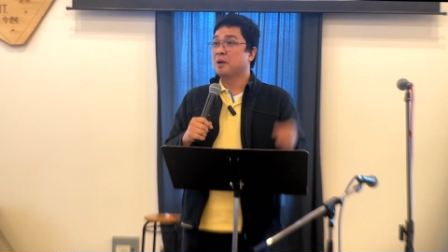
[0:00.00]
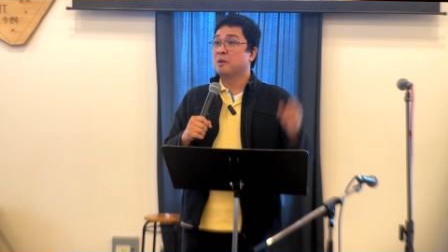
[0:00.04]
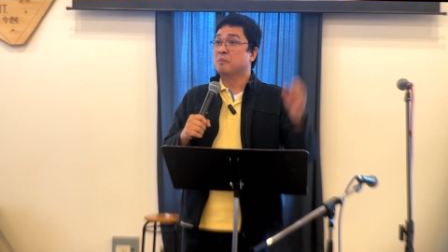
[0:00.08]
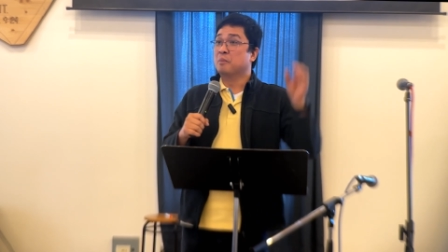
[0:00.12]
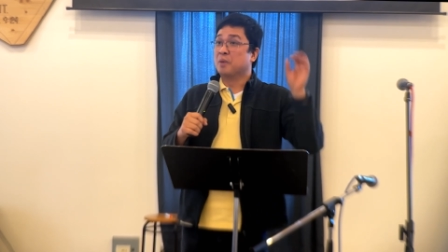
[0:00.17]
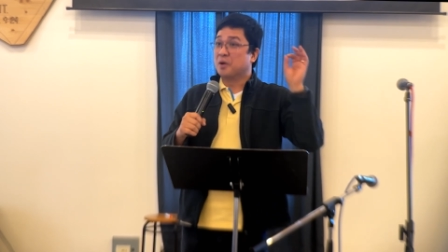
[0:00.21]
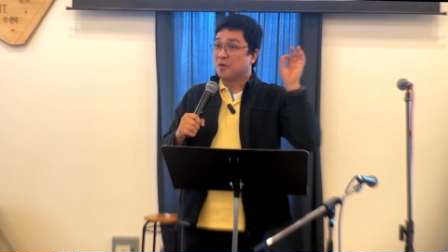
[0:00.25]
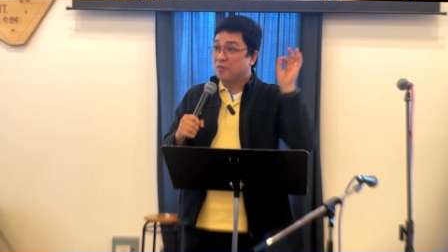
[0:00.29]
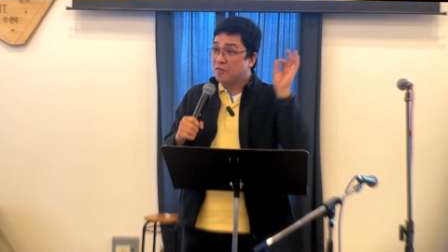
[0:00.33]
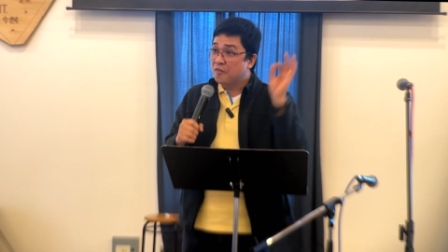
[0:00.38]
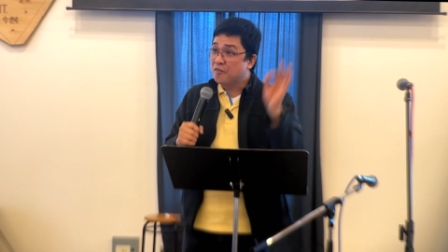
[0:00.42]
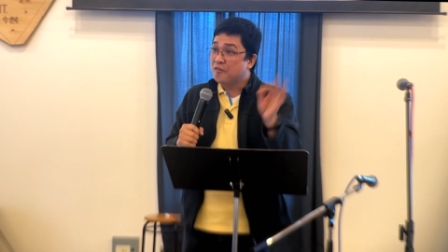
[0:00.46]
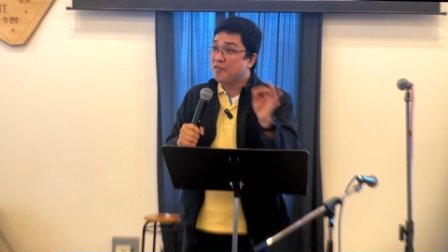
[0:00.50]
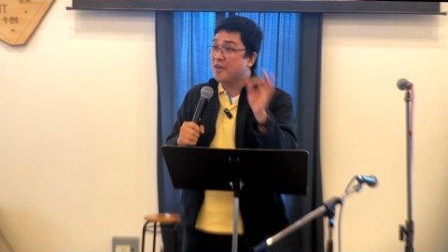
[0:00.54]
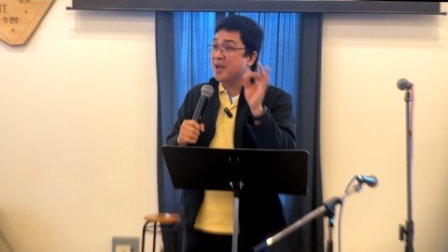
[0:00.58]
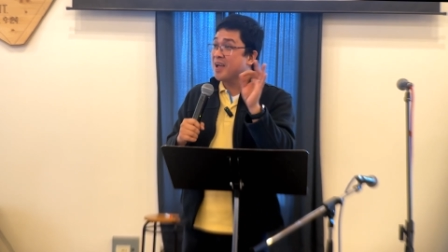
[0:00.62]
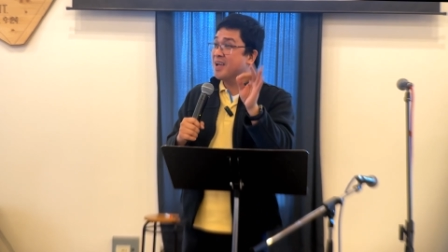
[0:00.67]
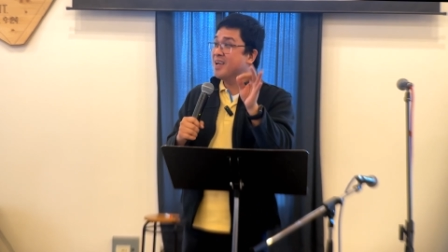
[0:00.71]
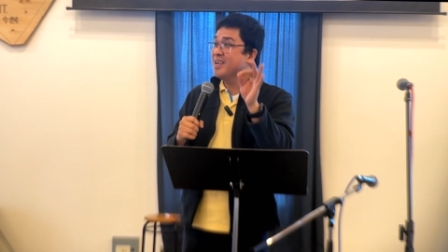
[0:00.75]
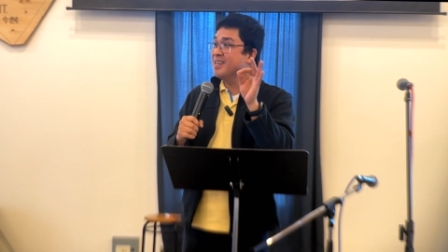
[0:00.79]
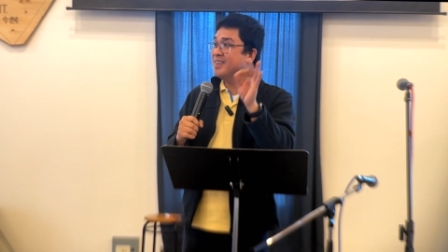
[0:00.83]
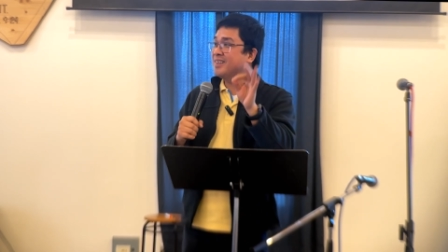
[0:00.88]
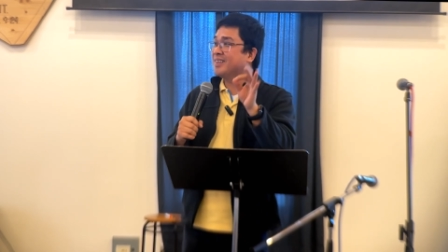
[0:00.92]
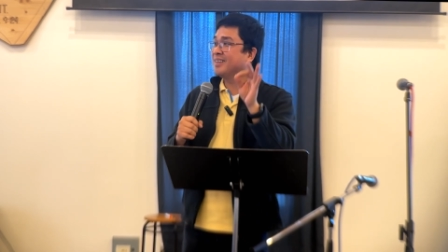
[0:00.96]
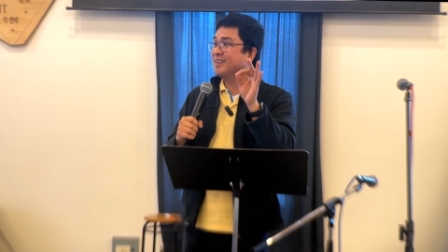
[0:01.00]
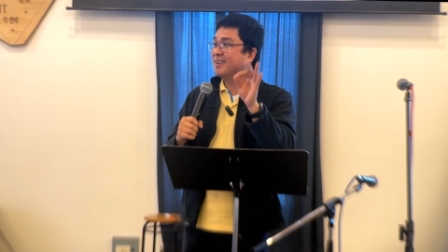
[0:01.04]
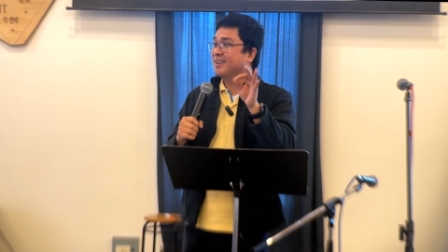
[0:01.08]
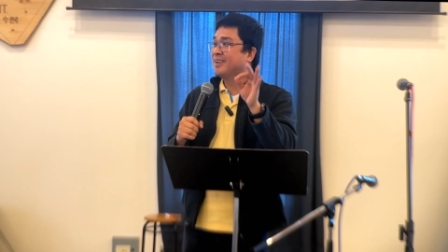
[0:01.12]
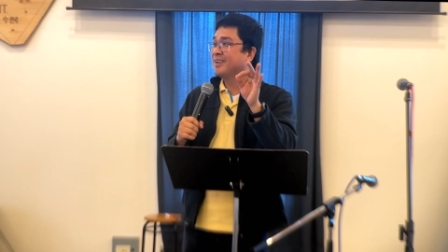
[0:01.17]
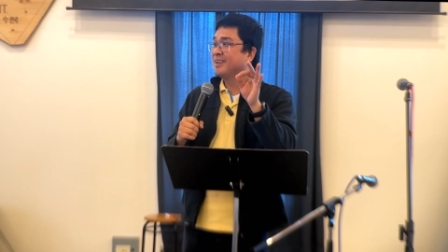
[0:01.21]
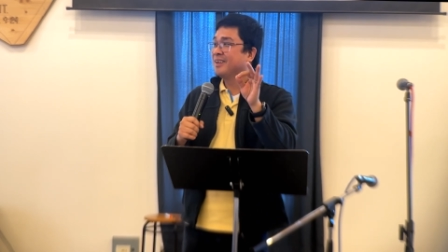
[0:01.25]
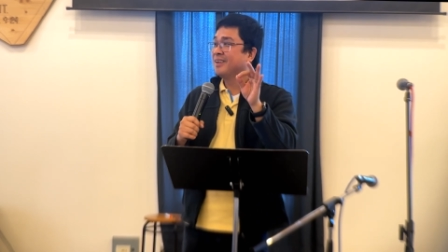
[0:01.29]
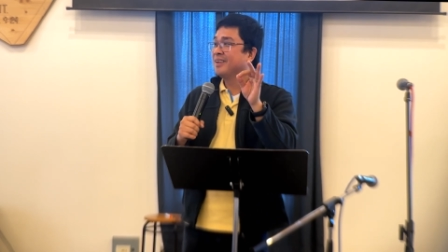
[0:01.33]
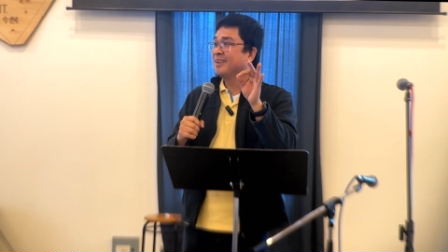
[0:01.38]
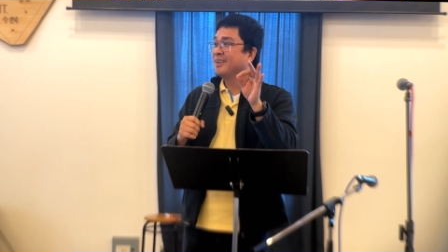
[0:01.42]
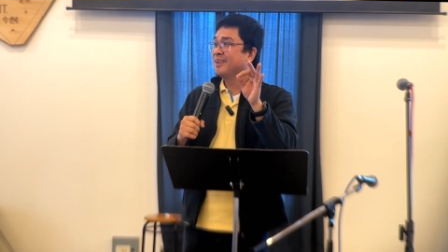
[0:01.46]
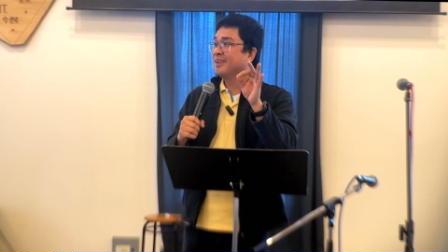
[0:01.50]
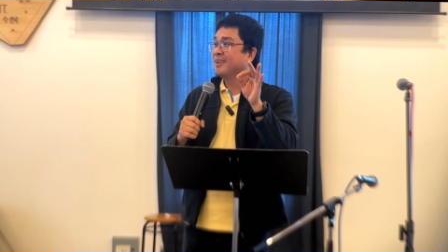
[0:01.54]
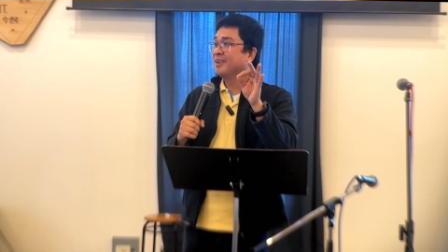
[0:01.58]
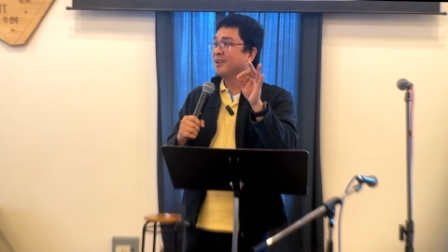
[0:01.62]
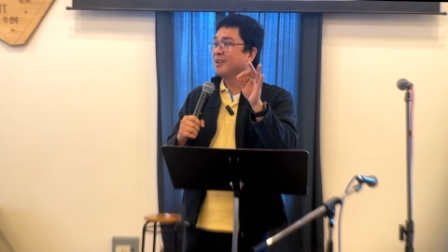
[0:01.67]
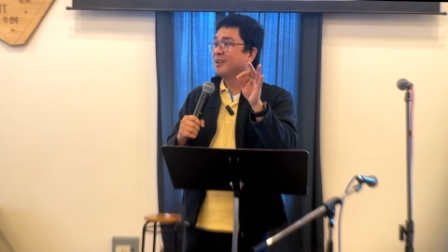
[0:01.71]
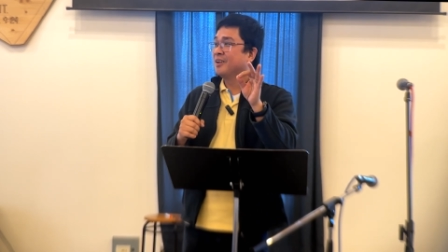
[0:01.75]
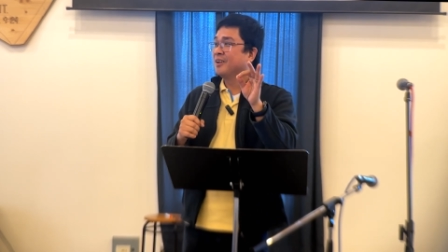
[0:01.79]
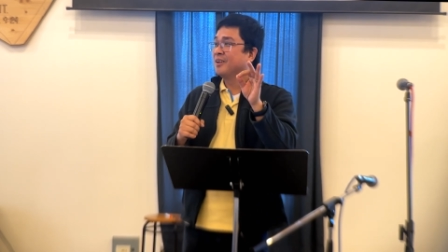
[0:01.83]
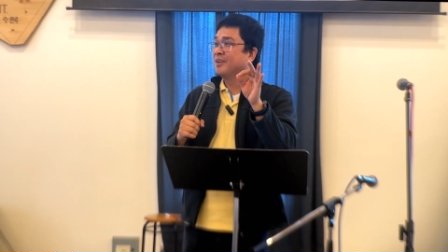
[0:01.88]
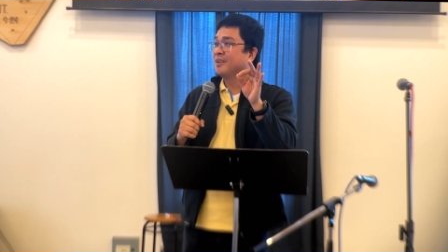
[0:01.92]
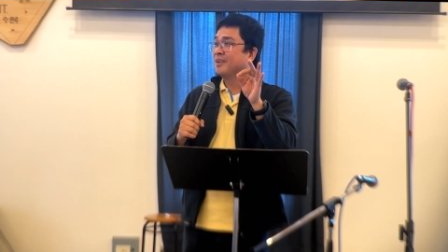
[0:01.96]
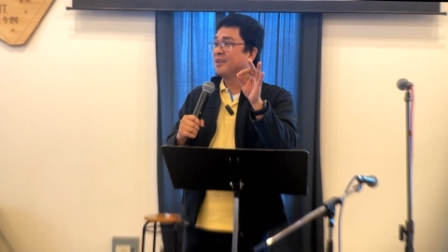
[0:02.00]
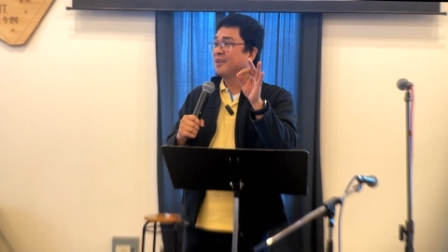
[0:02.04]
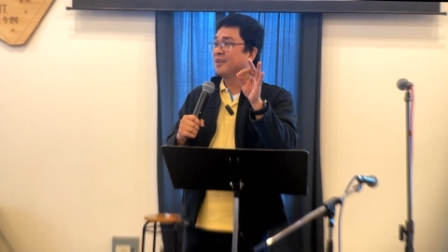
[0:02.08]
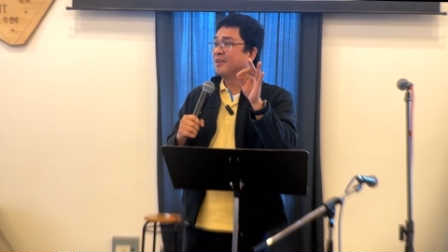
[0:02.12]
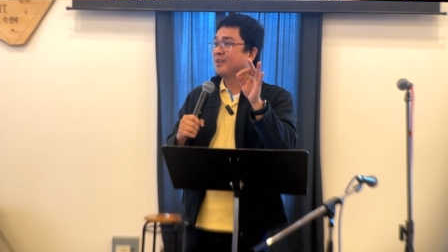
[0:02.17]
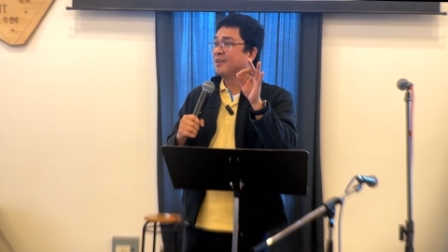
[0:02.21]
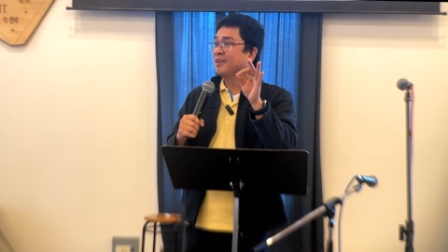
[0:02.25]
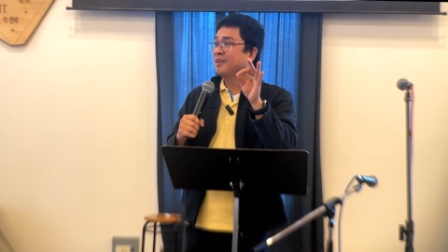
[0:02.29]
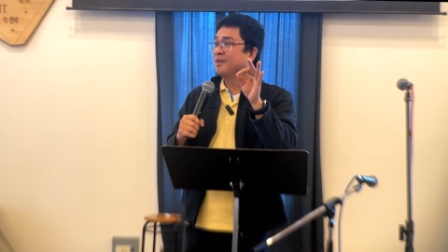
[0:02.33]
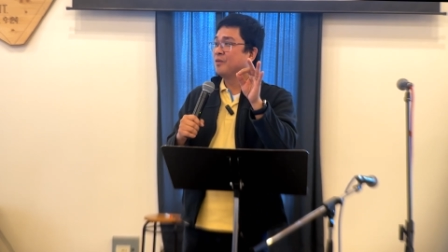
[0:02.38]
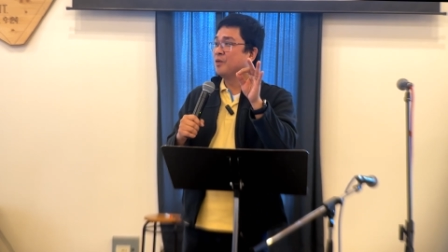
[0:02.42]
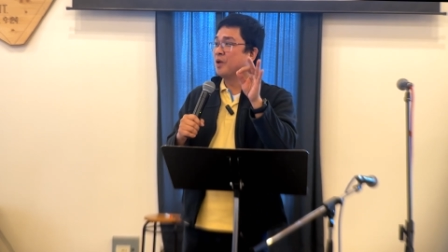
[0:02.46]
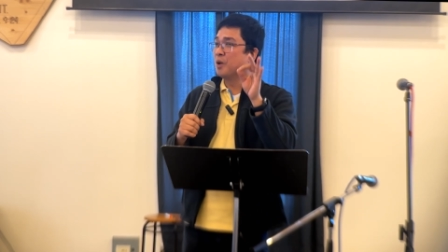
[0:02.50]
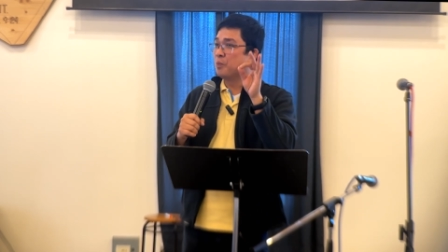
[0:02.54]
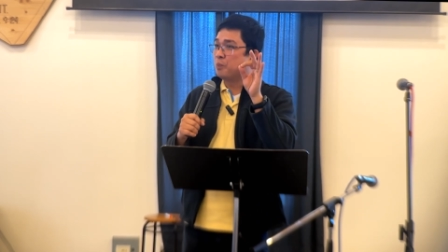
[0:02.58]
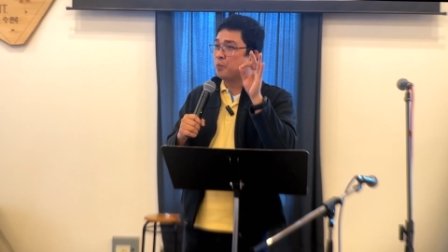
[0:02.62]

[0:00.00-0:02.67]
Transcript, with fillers: But faith will